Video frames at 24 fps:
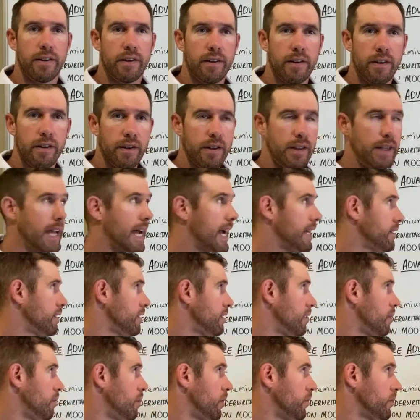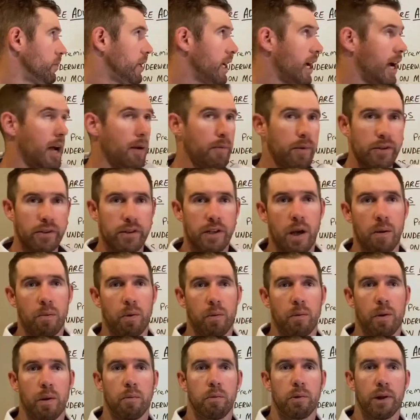That's the most common
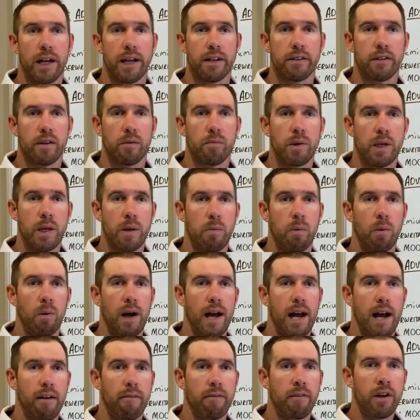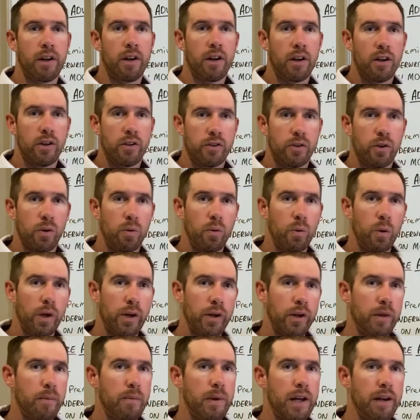supplement plans that people have. So what
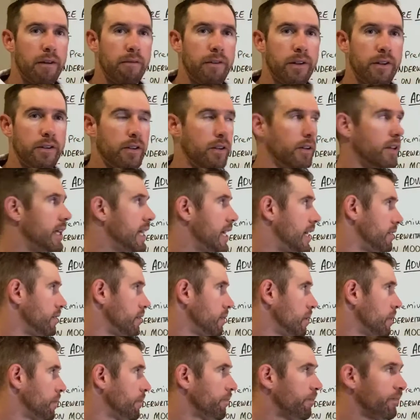are the benefits of this?